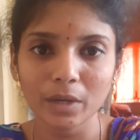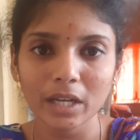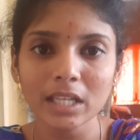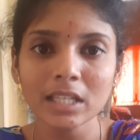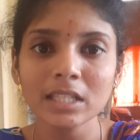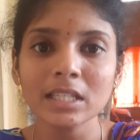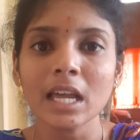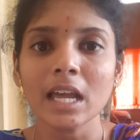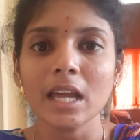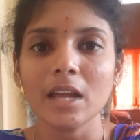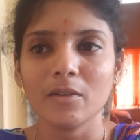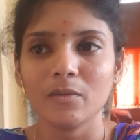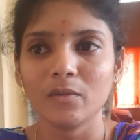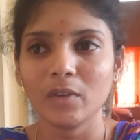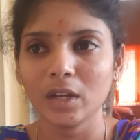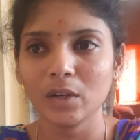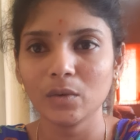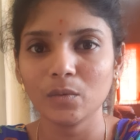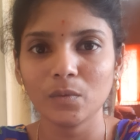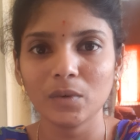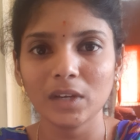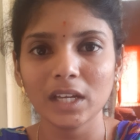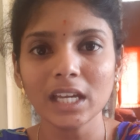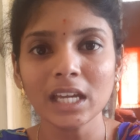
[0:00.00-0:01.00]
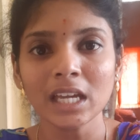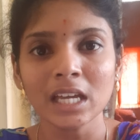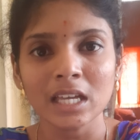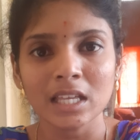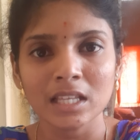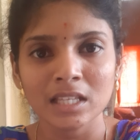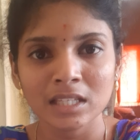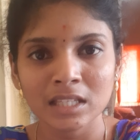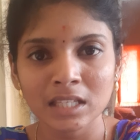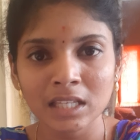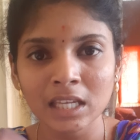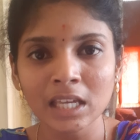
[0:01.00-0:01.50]
us when we
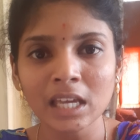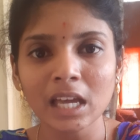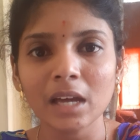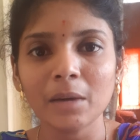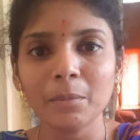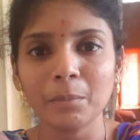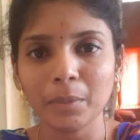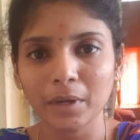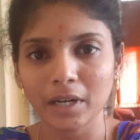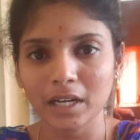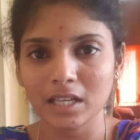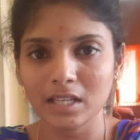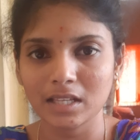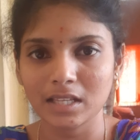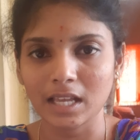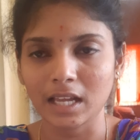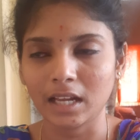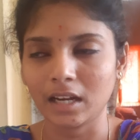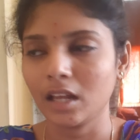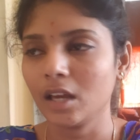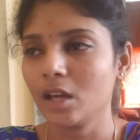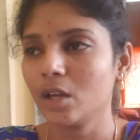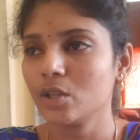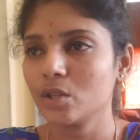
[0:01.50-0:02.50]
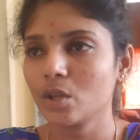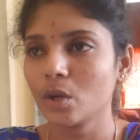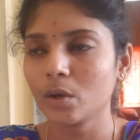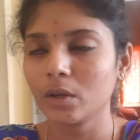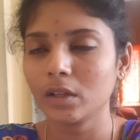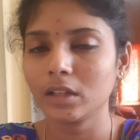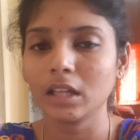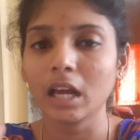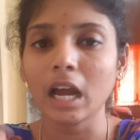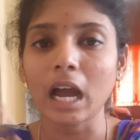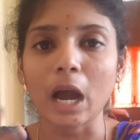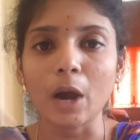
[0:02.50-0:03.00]
see a person. So
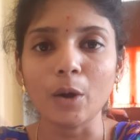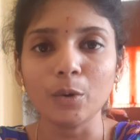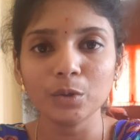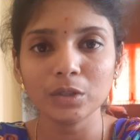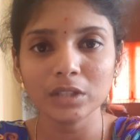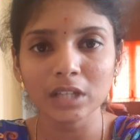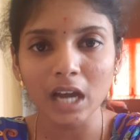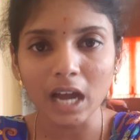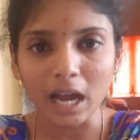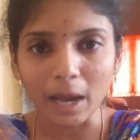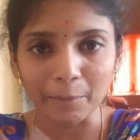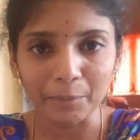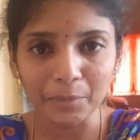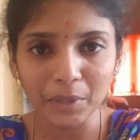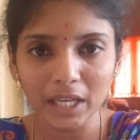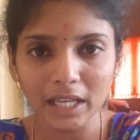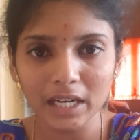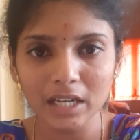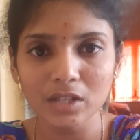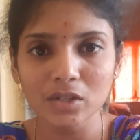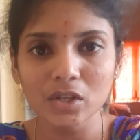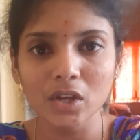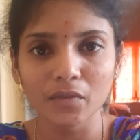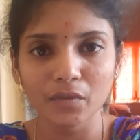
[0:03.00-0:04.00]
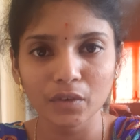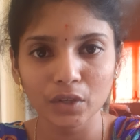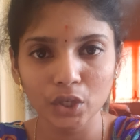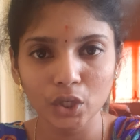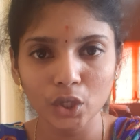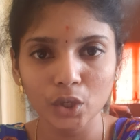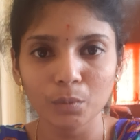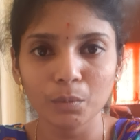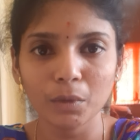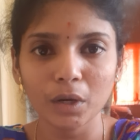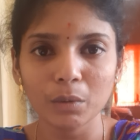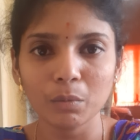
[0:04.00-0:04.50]
the outer appearance of a
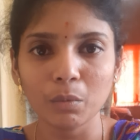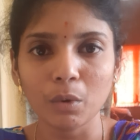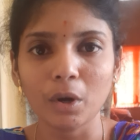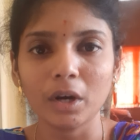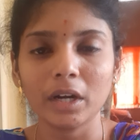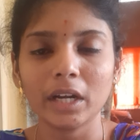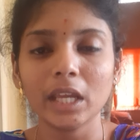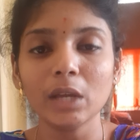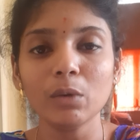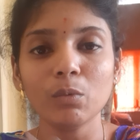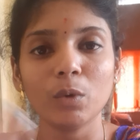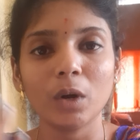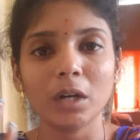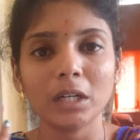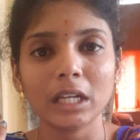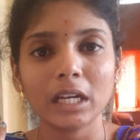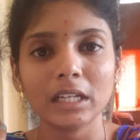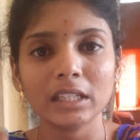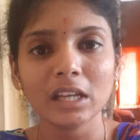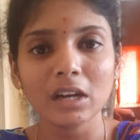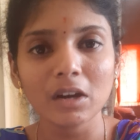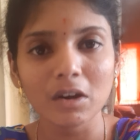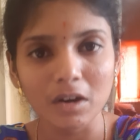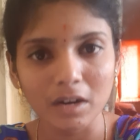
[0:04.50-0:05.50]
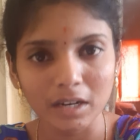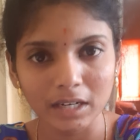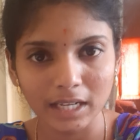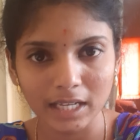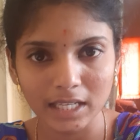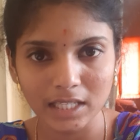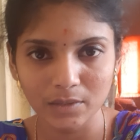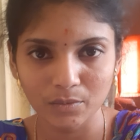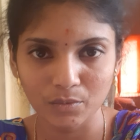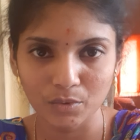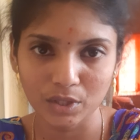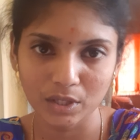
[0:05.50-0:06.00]
human body, what are the
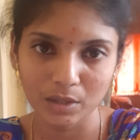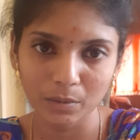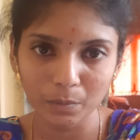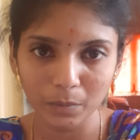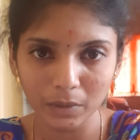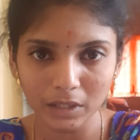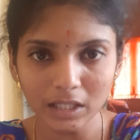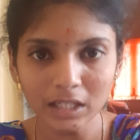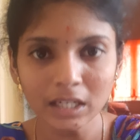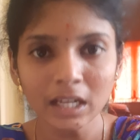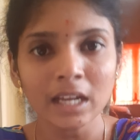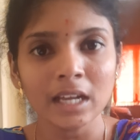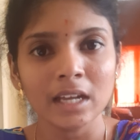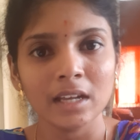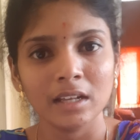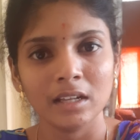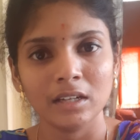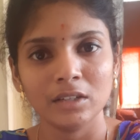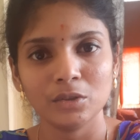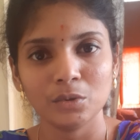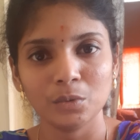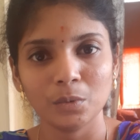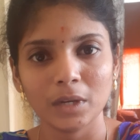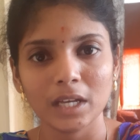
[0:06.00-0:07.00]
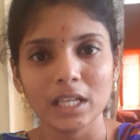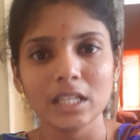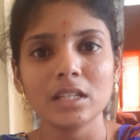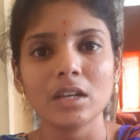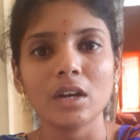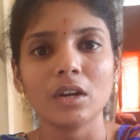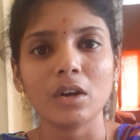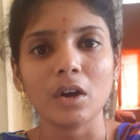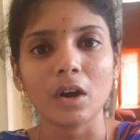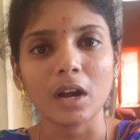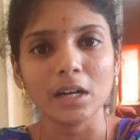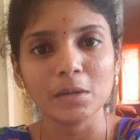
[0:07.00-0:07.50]
organs visible to us are
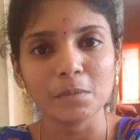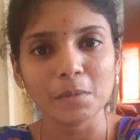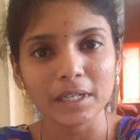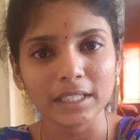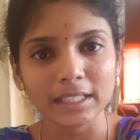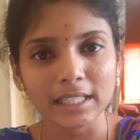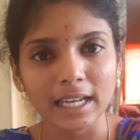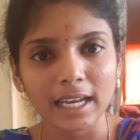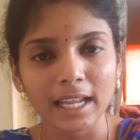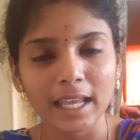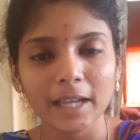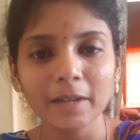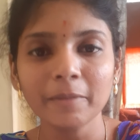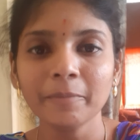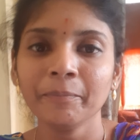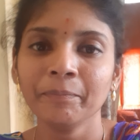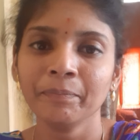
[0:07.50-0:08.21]
called by the name